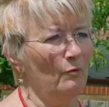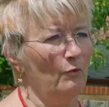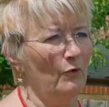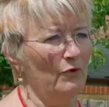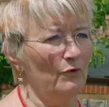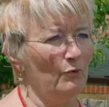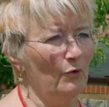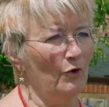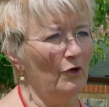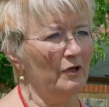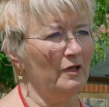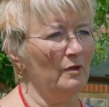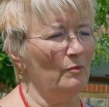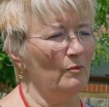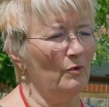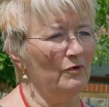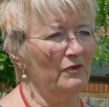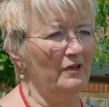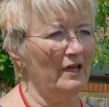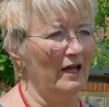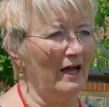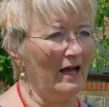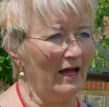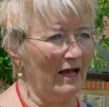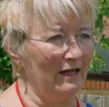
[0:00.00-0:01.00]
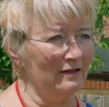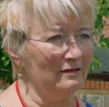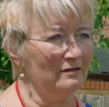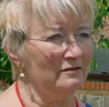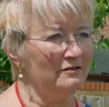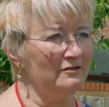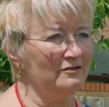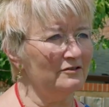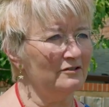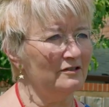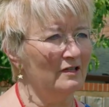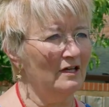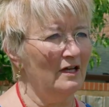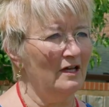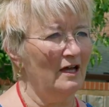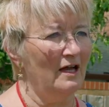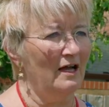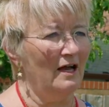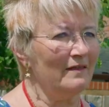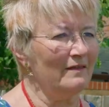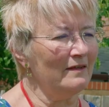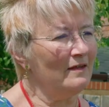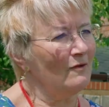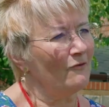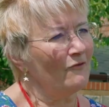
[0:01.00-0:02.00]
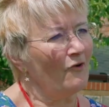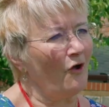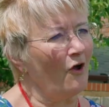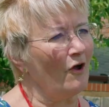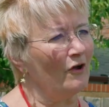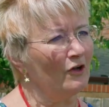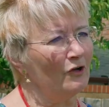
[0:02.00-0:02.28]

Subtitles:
with working with your hands. You've got a